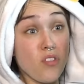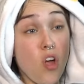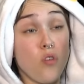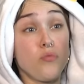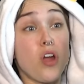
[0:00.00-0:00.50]

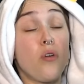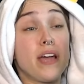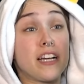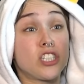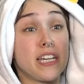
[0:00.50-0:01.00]
Oh no, he
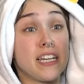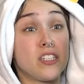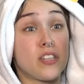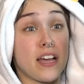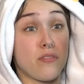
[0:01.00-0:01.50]
actually
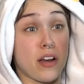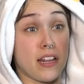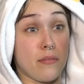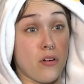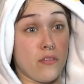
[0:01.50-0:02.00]
is like
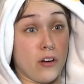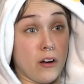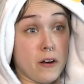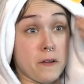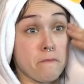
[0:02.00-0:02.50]
running them
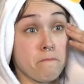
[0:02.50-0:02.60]
over.